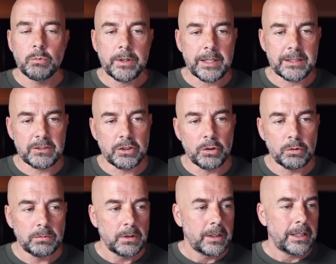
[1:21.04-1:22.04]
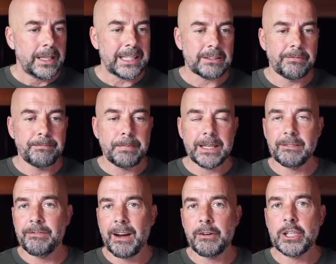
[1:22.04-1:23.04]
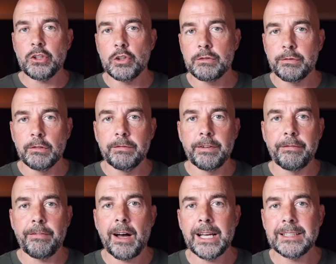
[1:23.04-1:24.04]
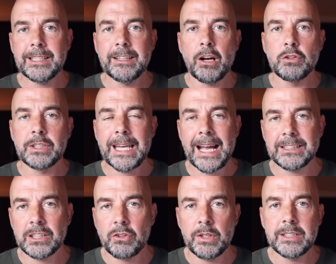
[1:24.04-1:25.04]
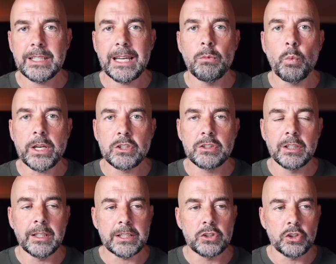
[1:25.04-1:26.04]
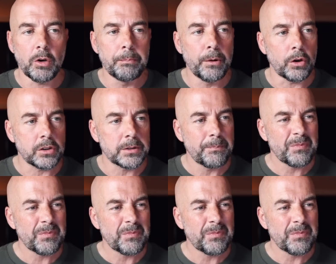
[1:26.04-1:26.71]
with this tool, it's been very useful for finding those categories in which to list your books.